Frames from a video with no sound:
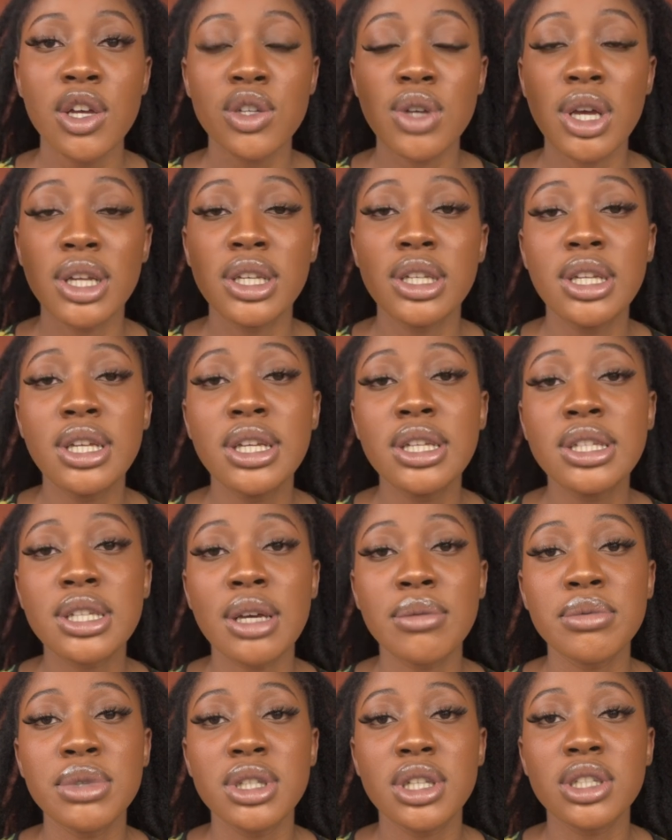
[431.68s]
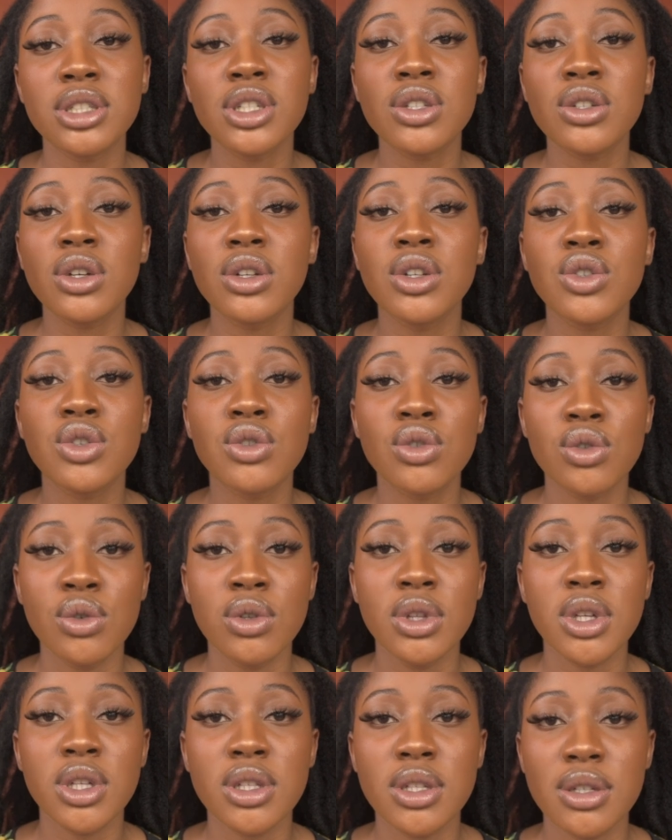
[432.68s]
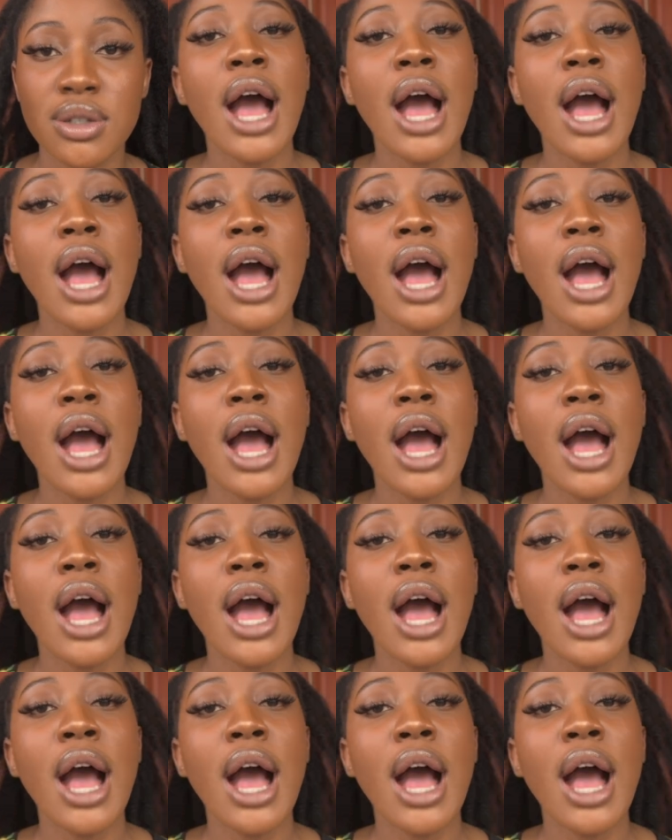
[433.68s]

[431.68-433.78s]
So I need something that's just gonna soothe it.